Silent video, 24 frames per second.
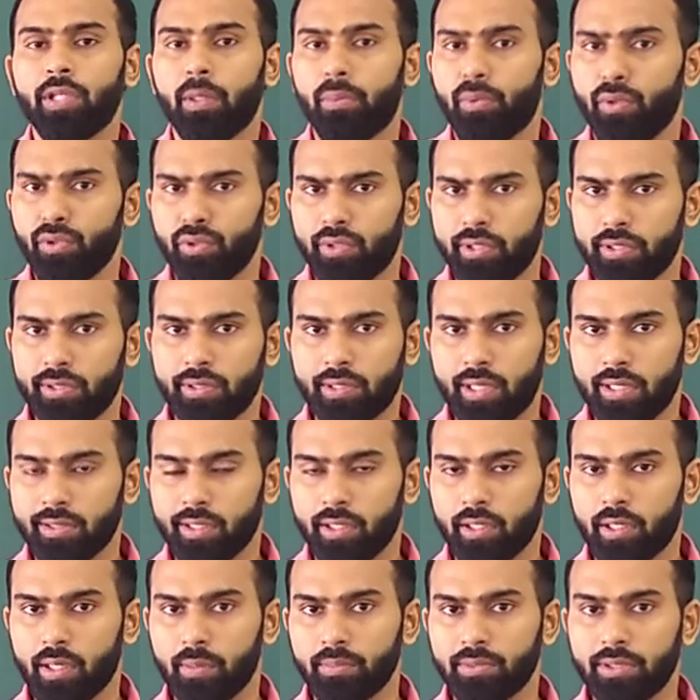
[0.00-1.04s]
supposed to discuss
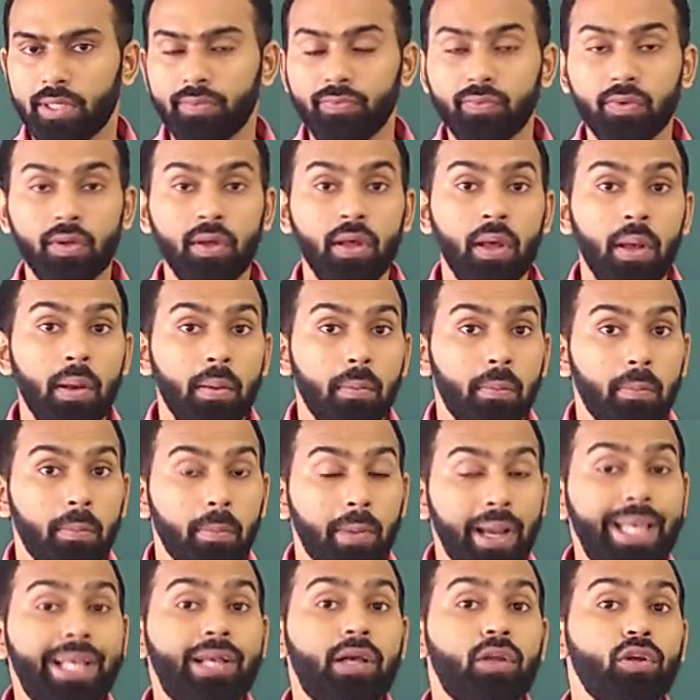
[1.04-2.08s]
in terms of
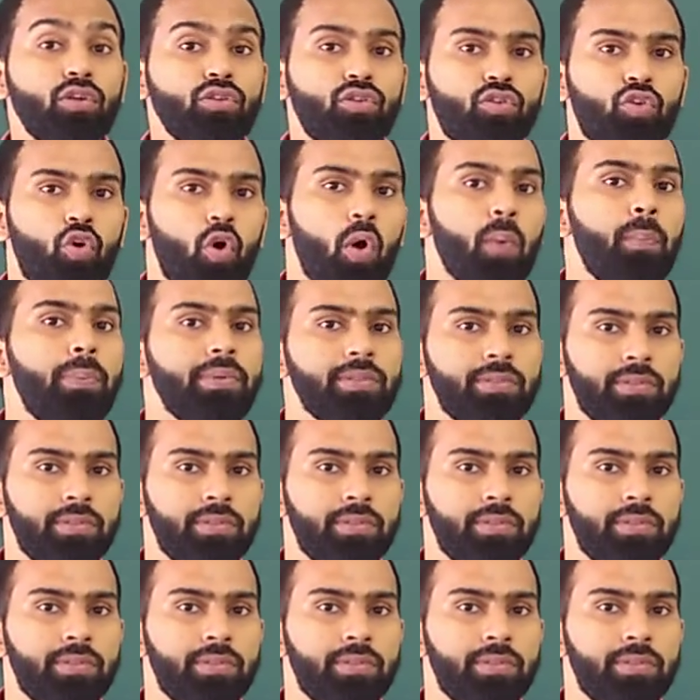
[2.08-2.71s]
microscopic